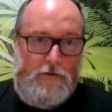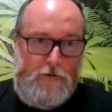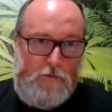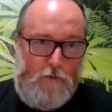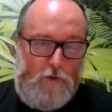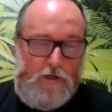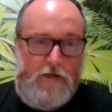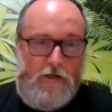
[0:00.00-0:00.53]

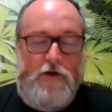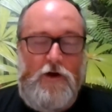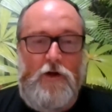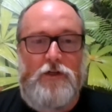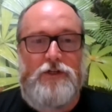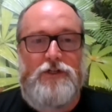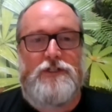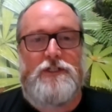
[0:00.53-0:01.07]
aquatic
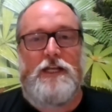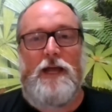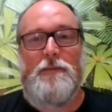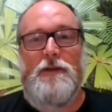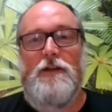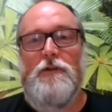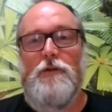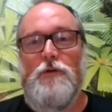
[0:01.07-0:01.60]
ecologists come
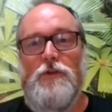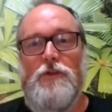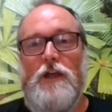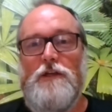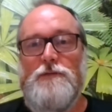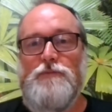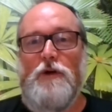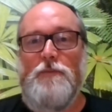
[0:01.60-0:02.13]
and look at
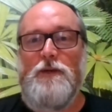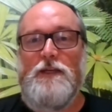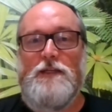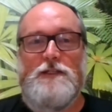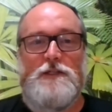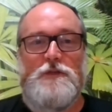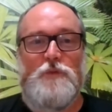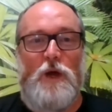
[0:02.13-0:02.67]
those
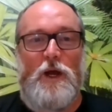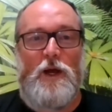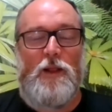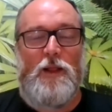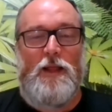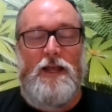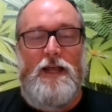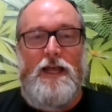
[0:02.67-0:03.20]
properties as
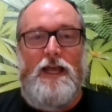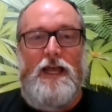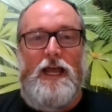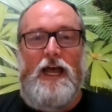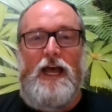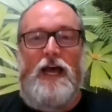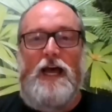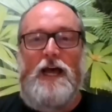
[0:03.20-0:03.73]
well.
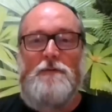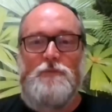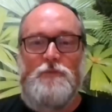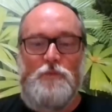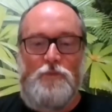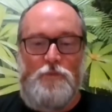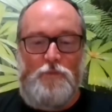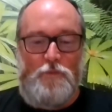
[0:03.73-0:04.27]

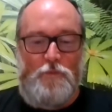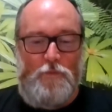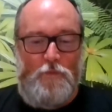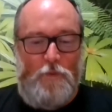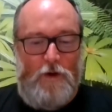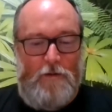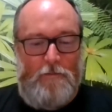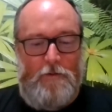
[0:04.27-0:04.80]

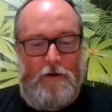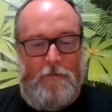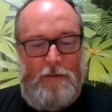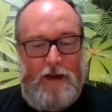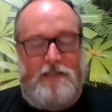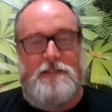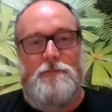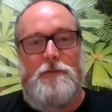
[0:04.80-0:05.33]
We're
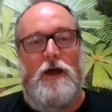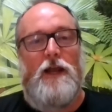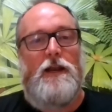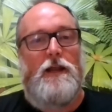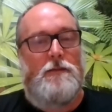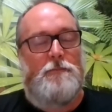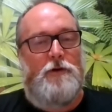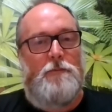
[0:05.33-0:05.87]
about to buy
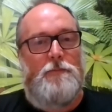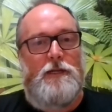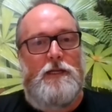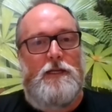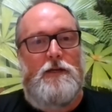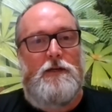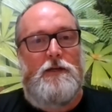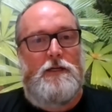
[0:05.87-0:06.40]
another property
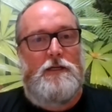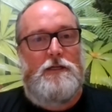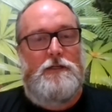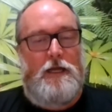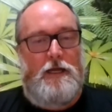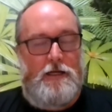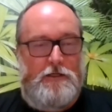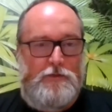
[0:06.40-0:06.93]
in
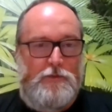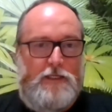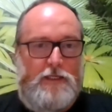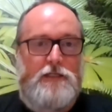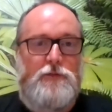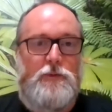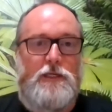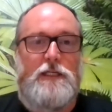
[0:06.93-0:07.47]

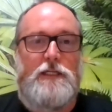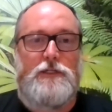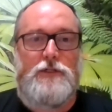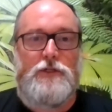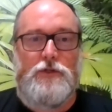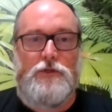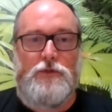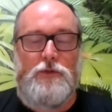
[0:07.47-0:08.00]

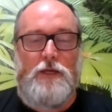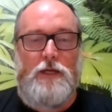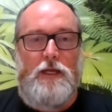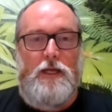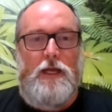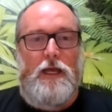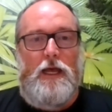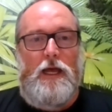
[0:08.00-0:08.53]
2022.
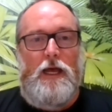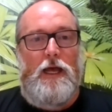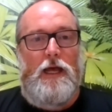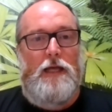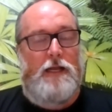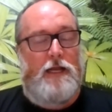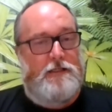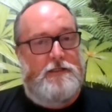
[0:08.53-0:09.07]

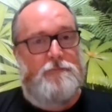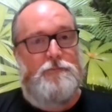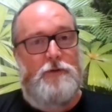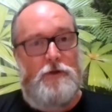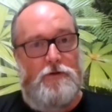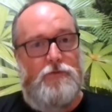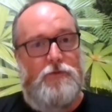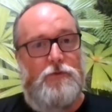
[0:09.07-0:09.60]
It a
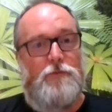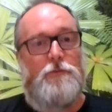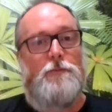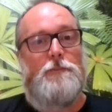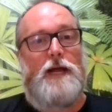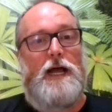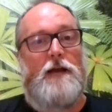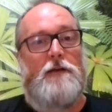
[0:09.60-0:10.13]
beautiful
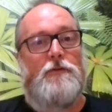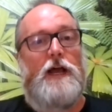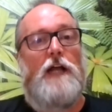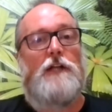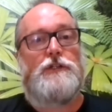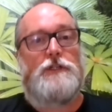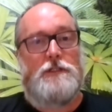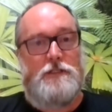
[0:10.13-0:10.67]
part of
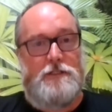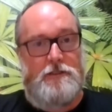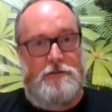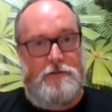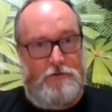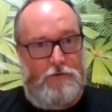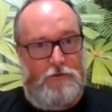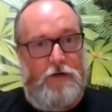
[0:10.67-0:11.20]

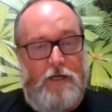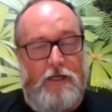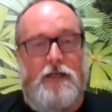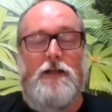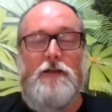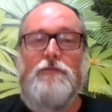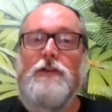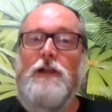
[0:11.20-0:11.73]
Hutchinson's
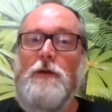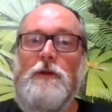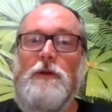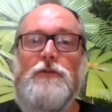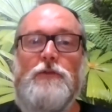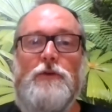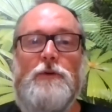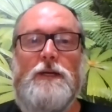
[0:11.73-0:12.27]
Creek flowing
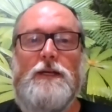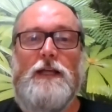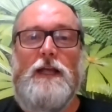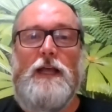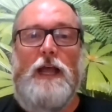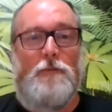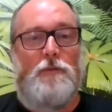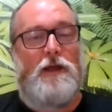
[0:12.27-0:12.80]
through it,
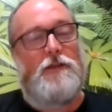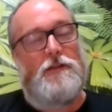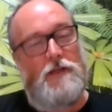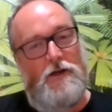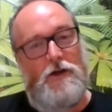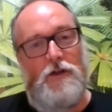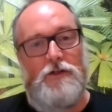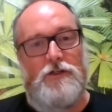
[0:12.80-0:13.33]
and we had
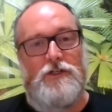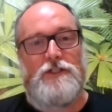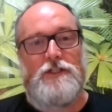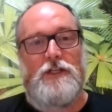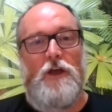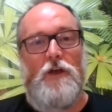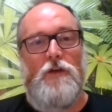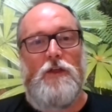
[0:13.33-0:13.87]
the ecologists
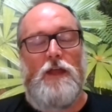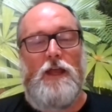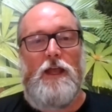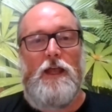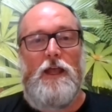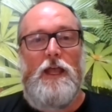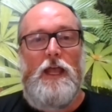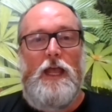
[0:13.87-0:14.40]
go
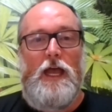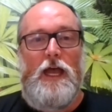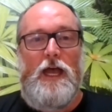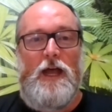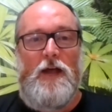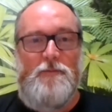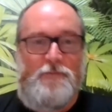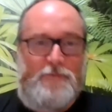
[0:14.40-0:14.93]
there,
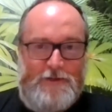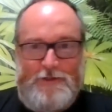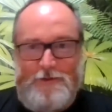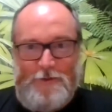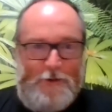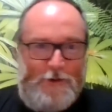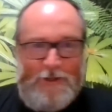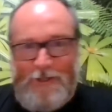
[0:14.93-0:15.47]

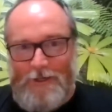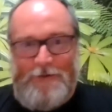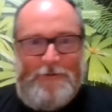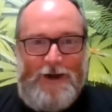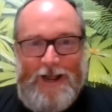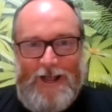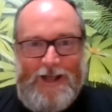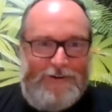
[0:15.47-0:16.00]
snorkeling
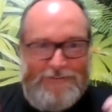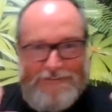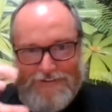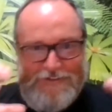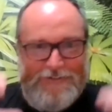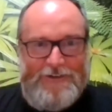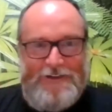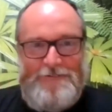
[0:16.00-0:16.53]
around,
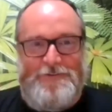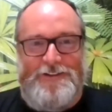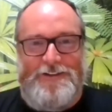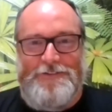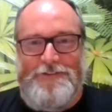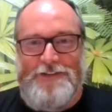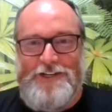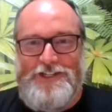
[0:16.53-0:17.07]
looking for
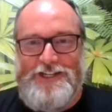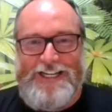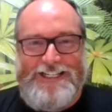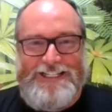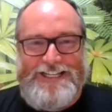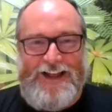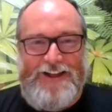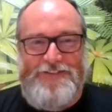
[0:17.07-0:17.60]
the fish
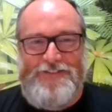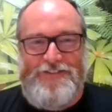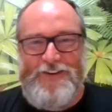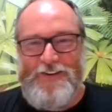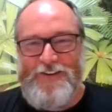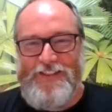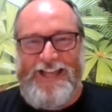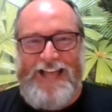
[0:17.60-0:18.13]
and so
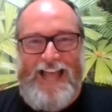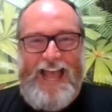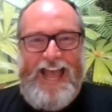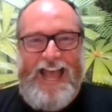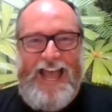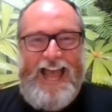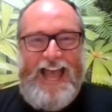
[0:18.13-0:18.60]
forth.